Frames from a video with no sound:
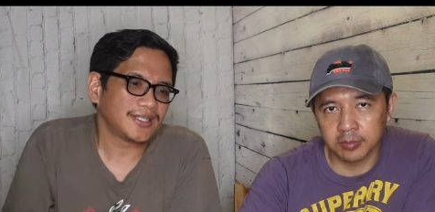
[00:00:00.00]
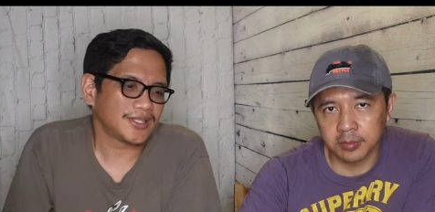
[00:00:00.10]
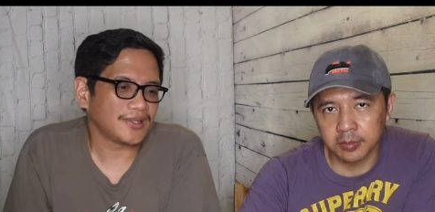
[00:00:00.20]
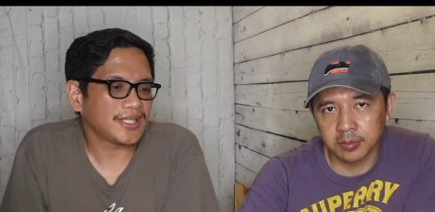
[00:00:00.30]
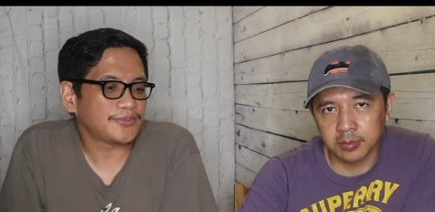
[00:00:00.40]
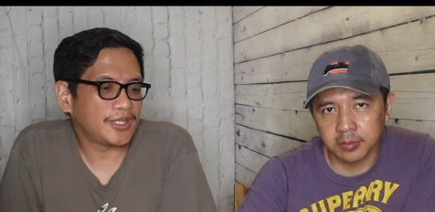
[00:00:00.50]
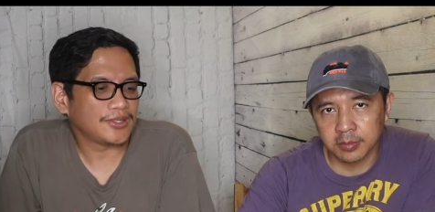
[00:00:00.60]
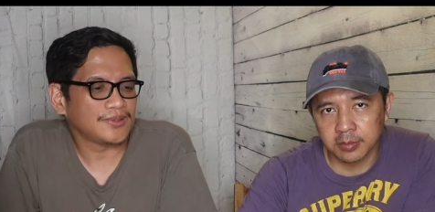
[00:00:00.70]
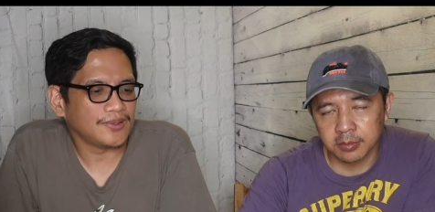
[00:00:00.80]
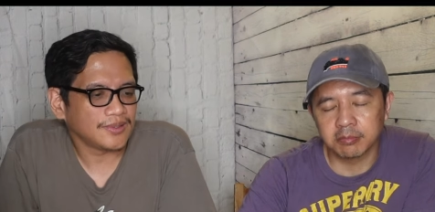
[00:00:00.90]
Speaker 1: So that's pretty
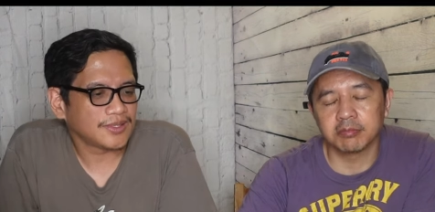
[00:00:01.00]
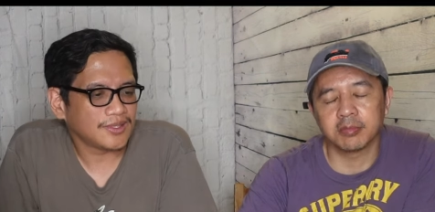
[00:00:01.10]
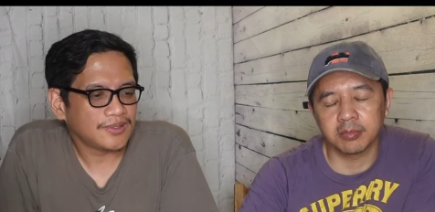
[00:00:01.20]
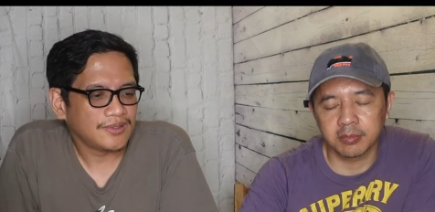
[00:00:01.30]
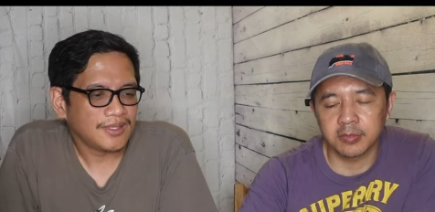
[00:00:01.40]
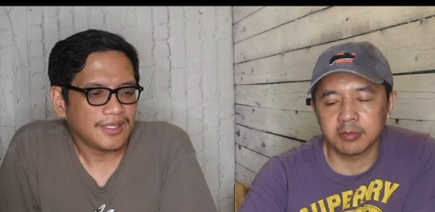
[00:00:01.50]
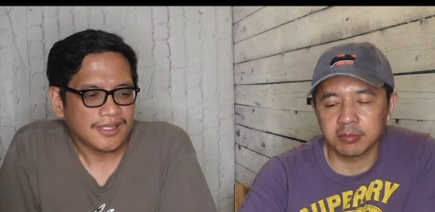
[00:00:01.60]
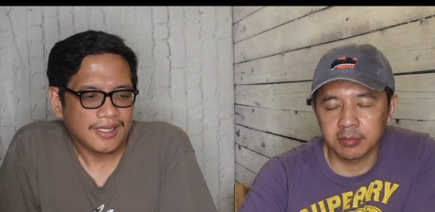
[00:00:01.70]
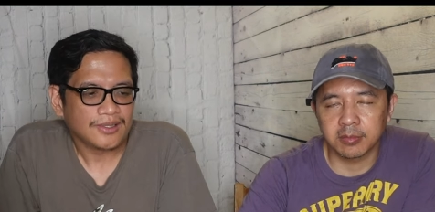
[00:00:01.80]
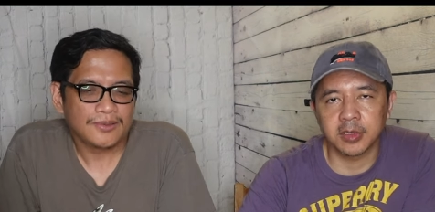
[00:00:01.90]
cool. So
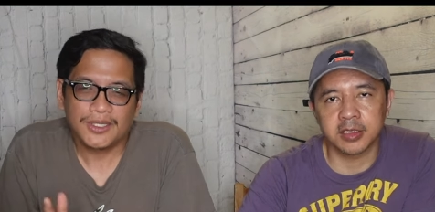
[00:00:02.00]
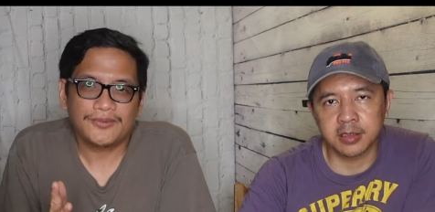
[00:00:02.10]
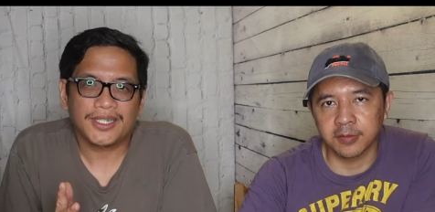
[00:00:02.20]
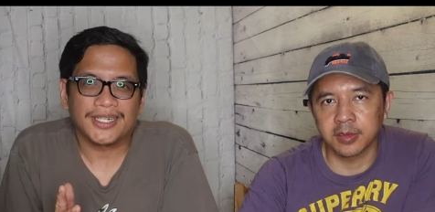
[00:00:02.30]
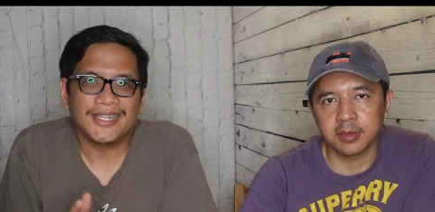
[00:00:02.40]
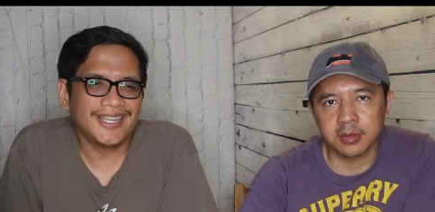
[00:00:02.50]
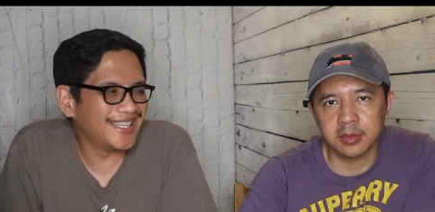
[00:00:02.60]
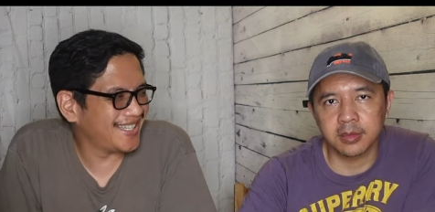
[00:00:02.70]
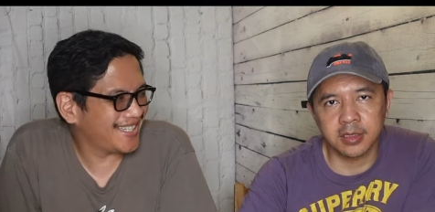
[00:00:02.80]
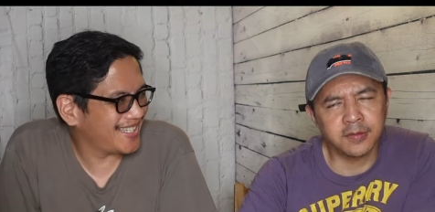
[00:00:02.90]
two that's in one.
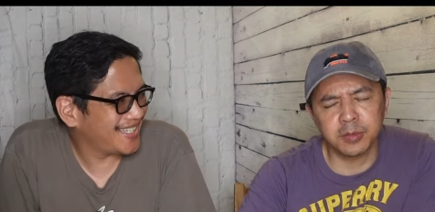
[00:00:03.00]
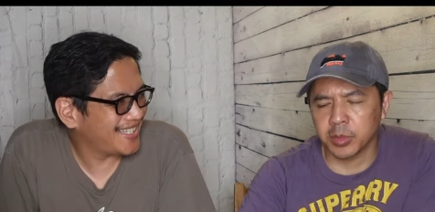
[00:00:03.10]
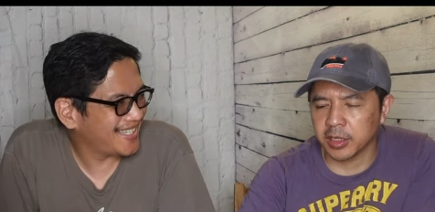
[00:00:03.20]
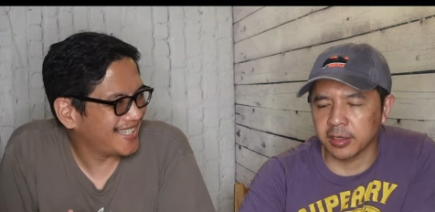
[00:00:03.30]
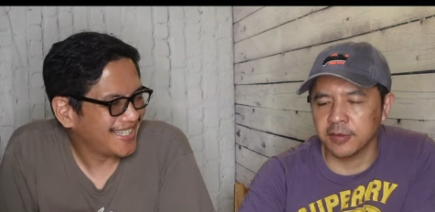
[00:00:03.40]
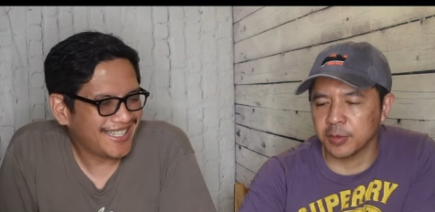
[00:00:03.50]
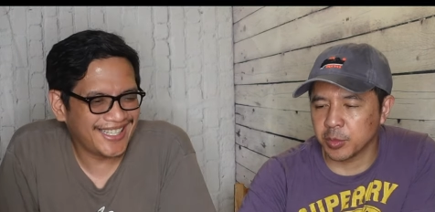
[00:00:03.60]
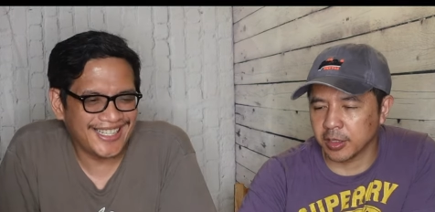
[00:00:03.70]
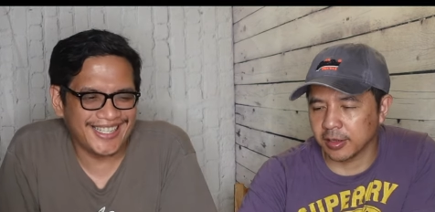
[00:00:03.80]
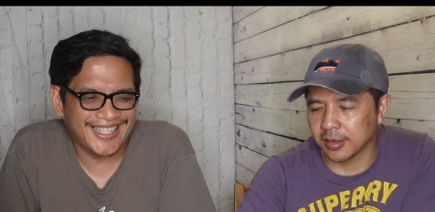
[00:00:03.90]
Speaker 2: Even better. Even
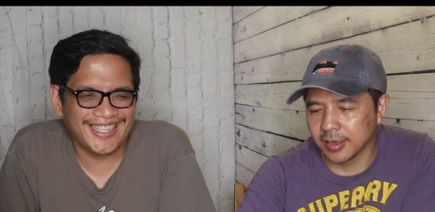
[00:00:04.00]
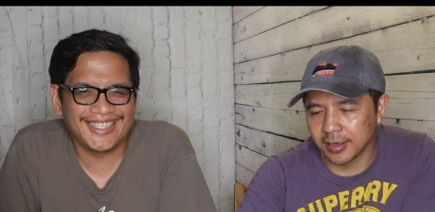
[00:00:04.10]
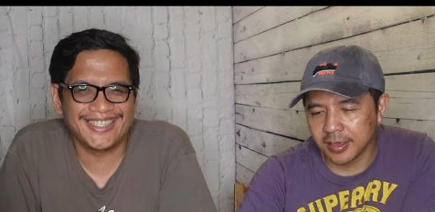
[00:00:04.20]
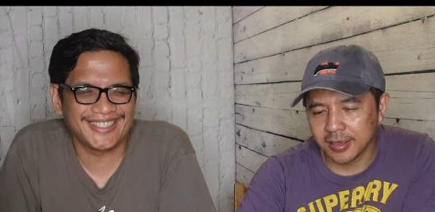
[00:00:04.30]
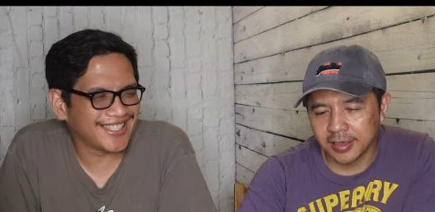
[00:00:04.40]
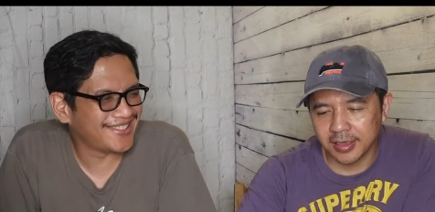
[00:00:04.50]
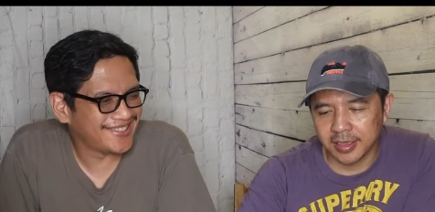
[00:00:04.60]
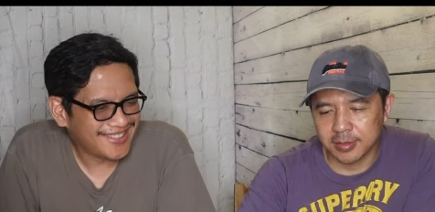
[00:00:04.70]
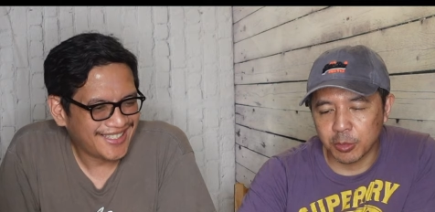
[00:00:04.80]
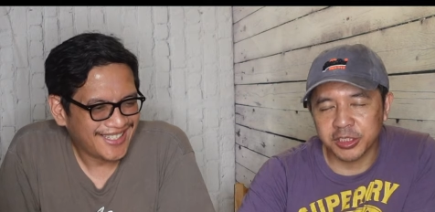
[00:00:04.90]
better. So
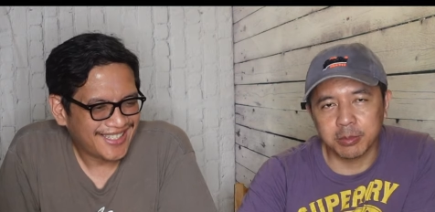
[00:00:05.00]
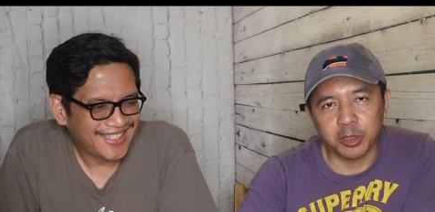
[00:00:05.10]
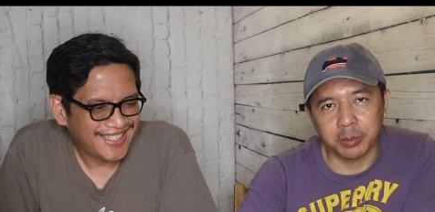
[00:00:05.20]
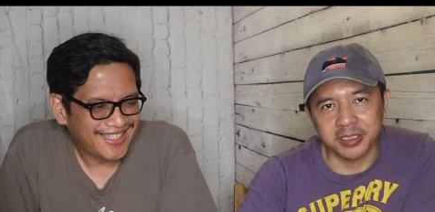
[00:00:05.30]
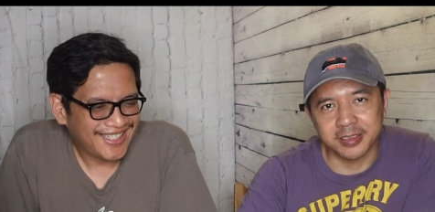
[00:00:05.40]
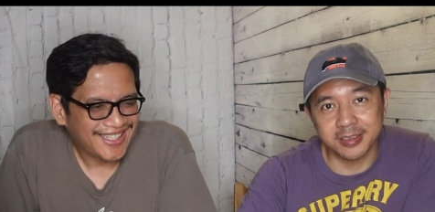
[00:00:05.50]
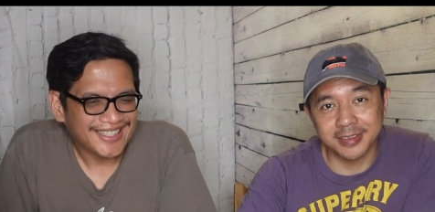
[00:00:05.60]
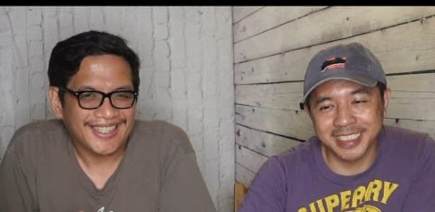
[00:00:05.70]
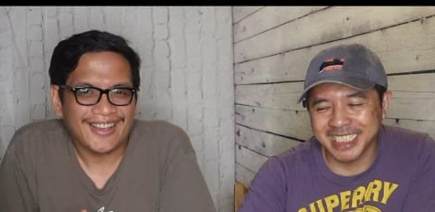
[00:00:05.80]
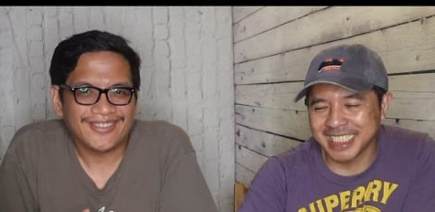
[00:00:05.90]
it's multi-purpose.
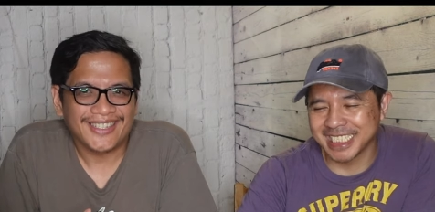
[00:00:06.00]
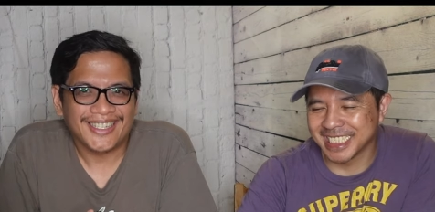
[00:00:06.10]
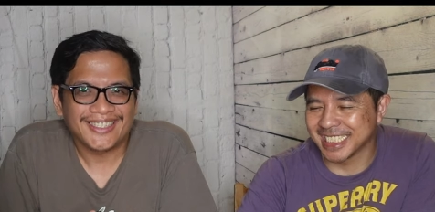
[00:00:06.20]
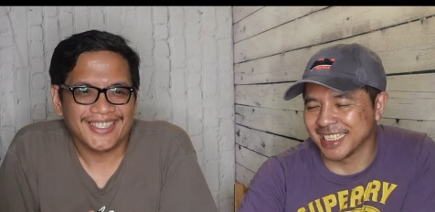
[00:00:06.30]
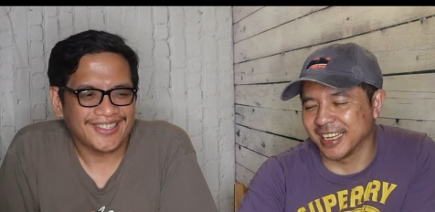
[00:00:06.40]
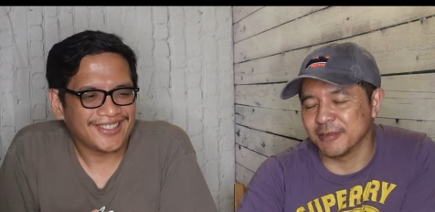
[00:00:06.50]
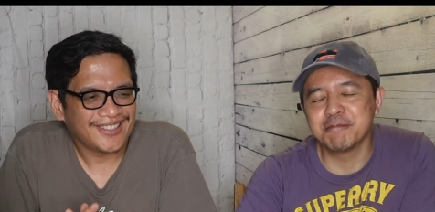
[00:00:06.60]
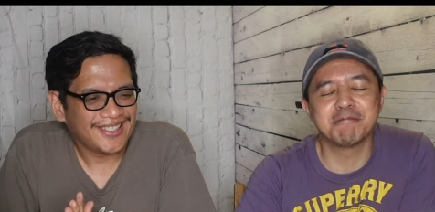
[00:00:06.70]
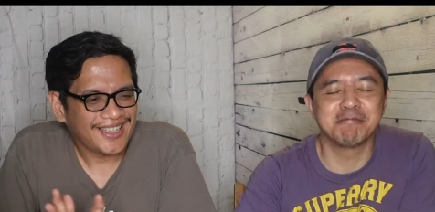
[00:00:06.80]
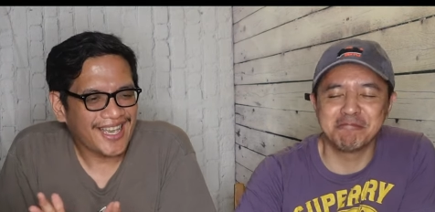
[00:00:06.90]
Definitely. So
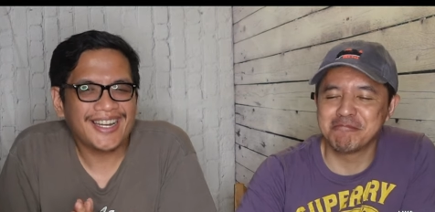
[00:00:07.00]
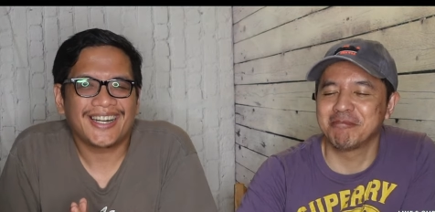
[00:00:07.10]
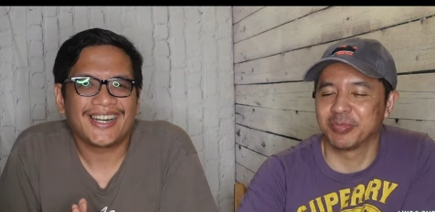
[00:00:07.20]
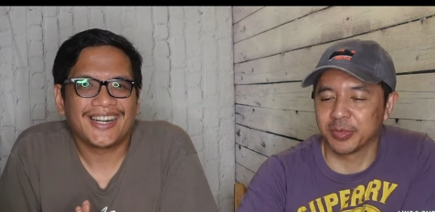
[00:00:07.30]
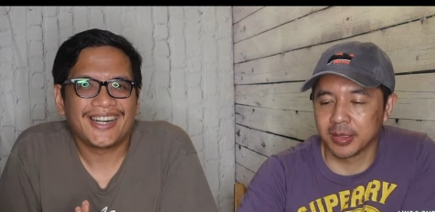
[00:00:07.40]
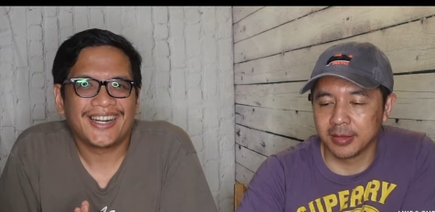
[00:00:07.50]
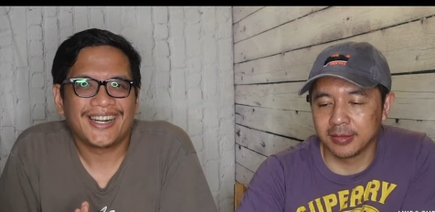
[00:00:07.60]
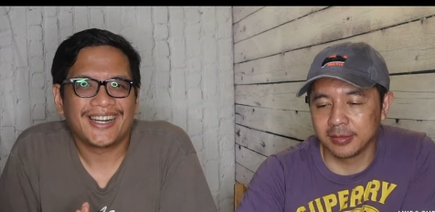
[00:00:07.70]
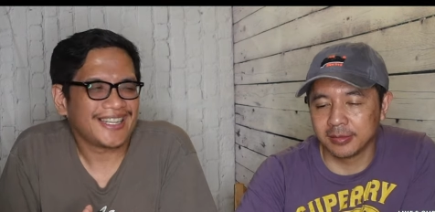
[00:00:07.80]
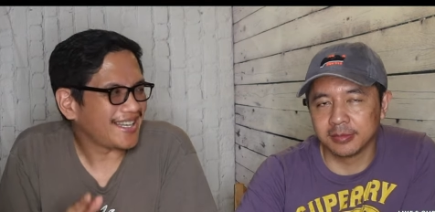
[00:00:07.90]
Henner,
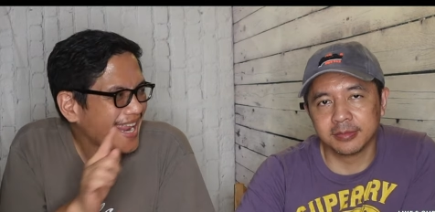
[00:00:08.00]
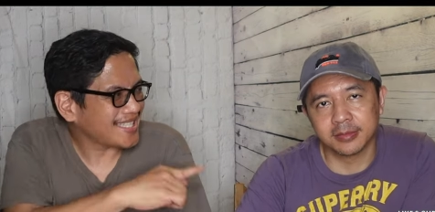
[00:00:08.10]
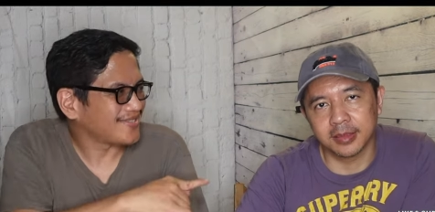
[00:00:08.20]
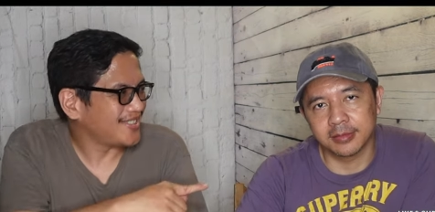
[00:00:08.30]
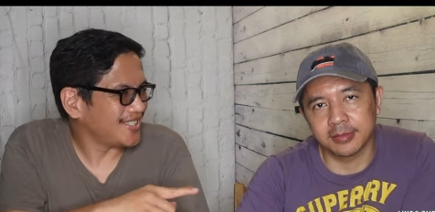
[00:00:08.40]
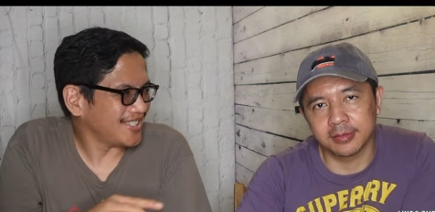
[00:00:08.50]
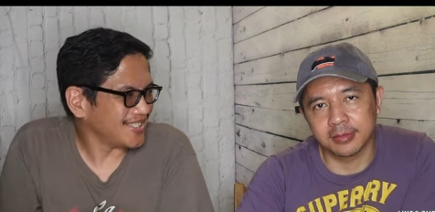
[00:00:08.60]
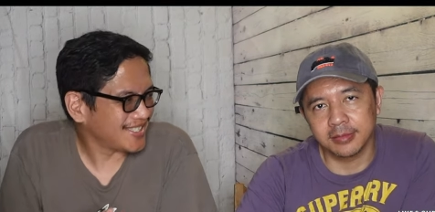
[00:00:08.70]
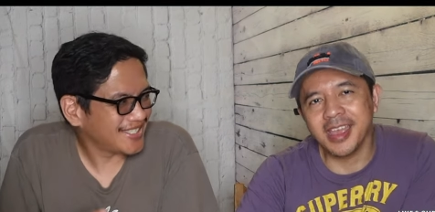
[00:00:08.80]
Speaker 1: last words.